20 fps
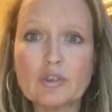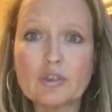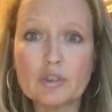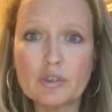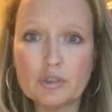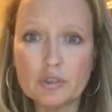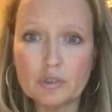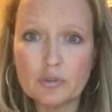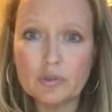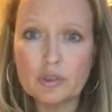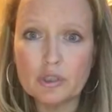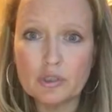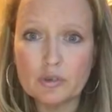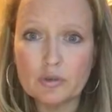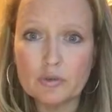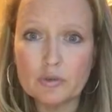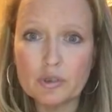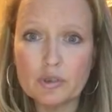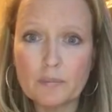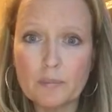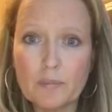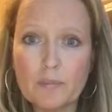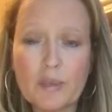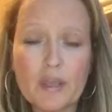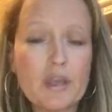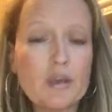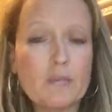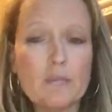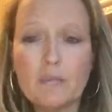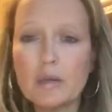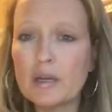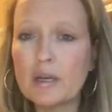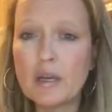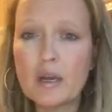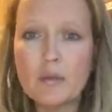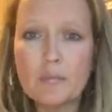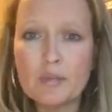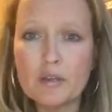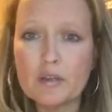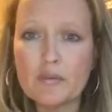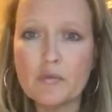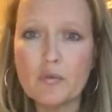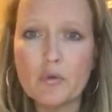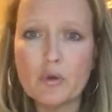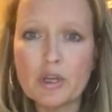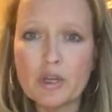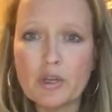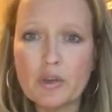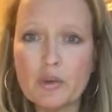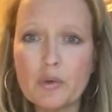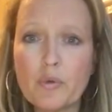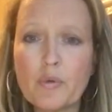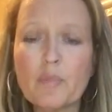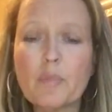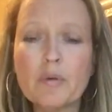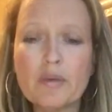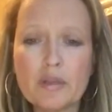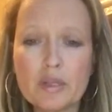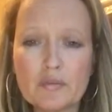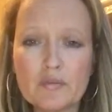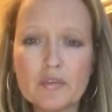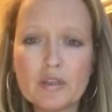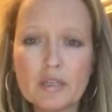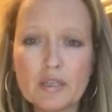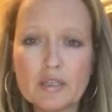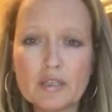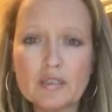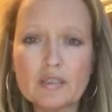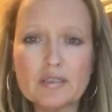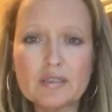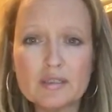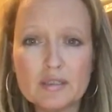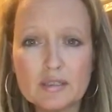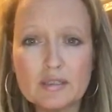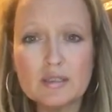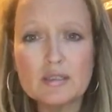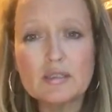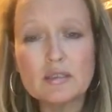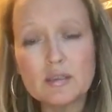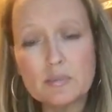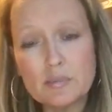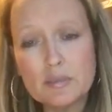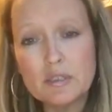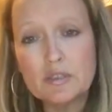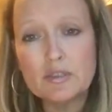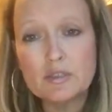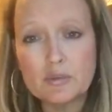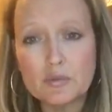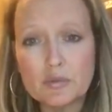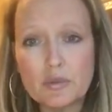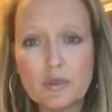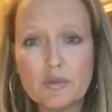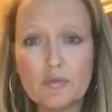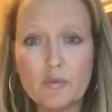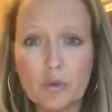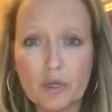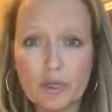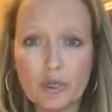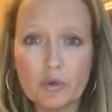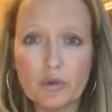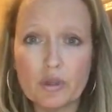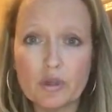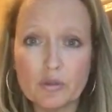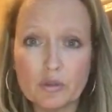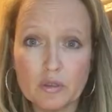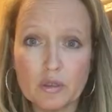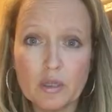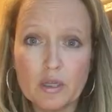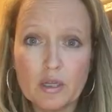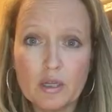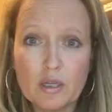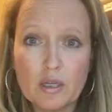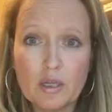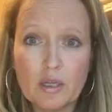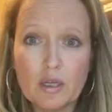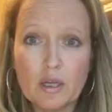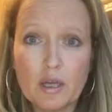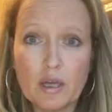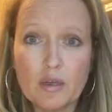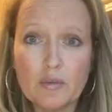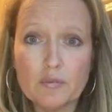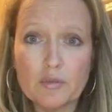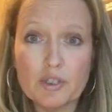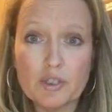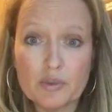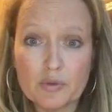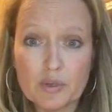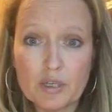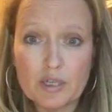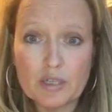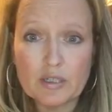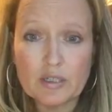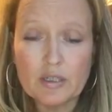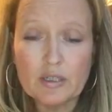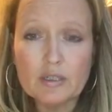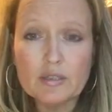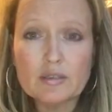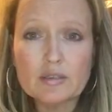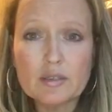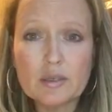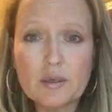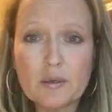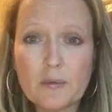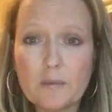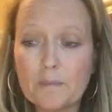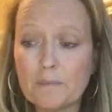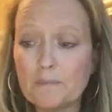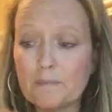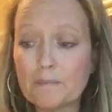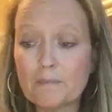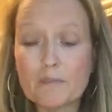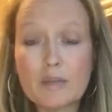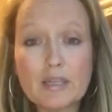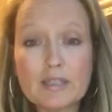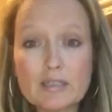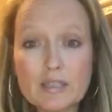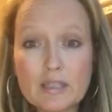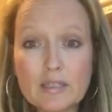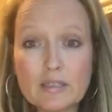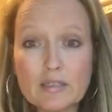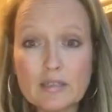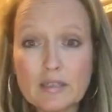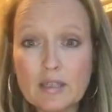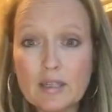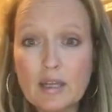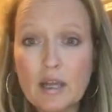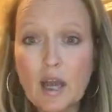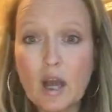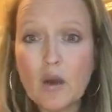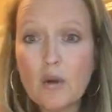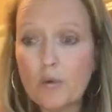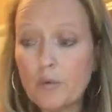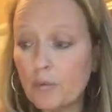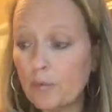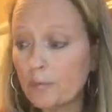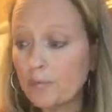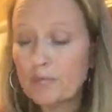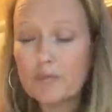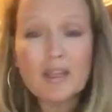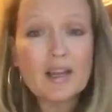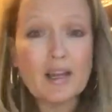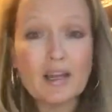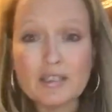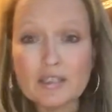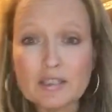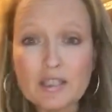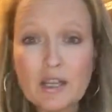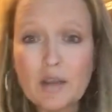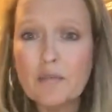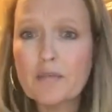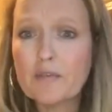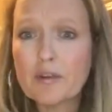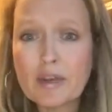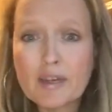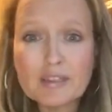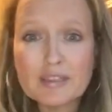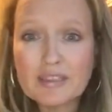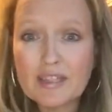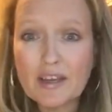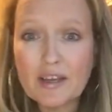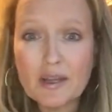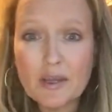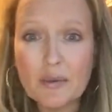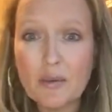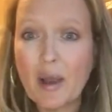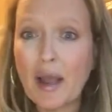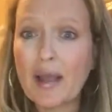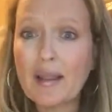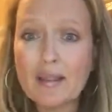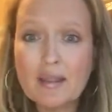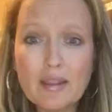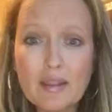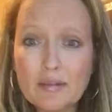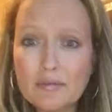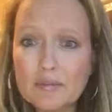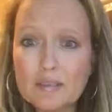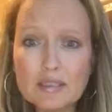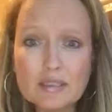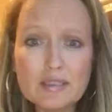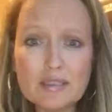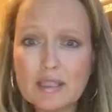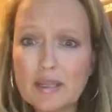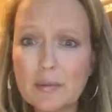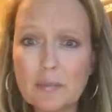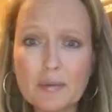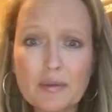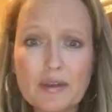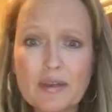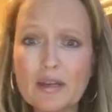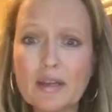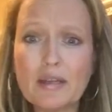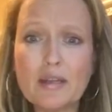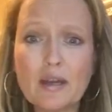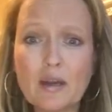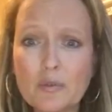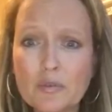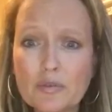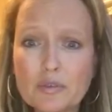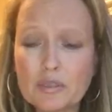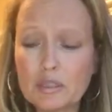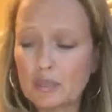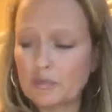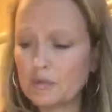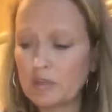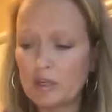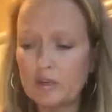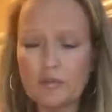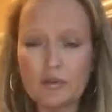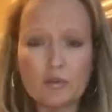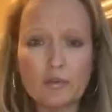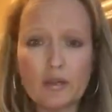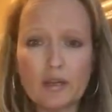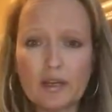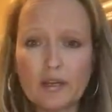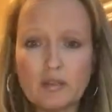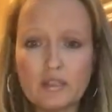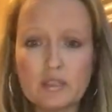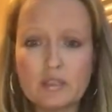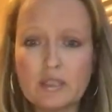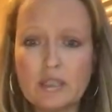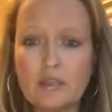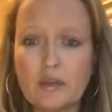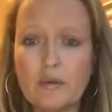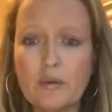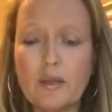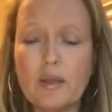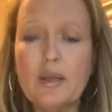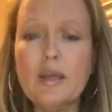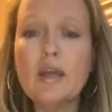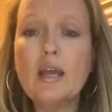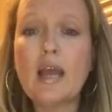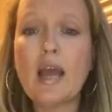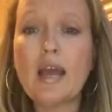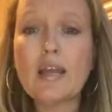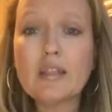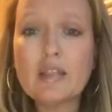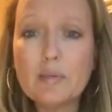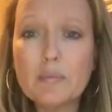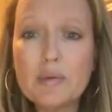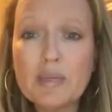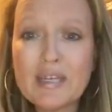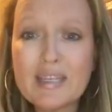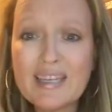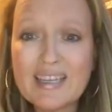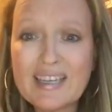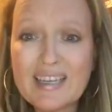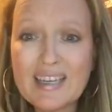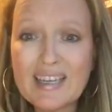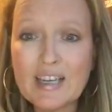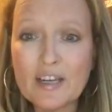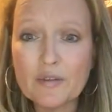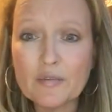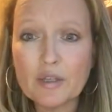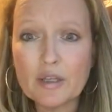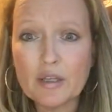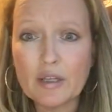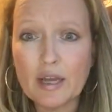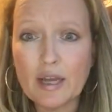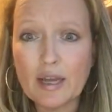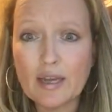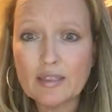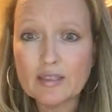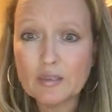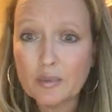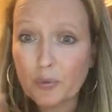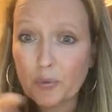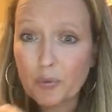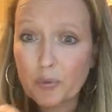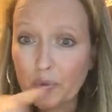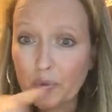should you choose. It may not be for you, but if it is, this is the potential of what you can generate. So that's it. Oh, gosh, forgot to tell you. I love this tip, and I almost left it off. I'm glad I looked down. At the beginning of the class,